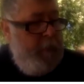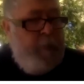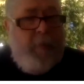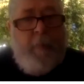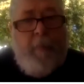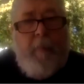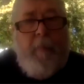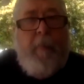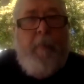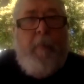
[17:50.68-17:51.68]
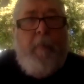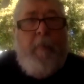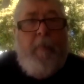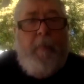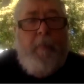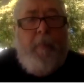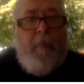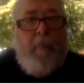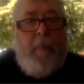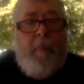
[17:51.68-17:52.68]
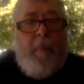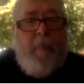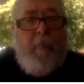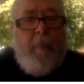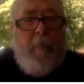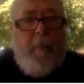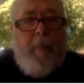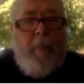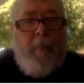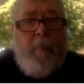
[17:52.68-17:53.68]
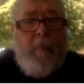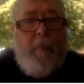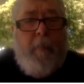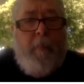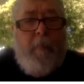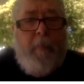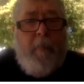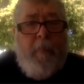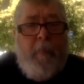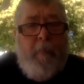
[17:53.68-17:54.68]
(not speaking)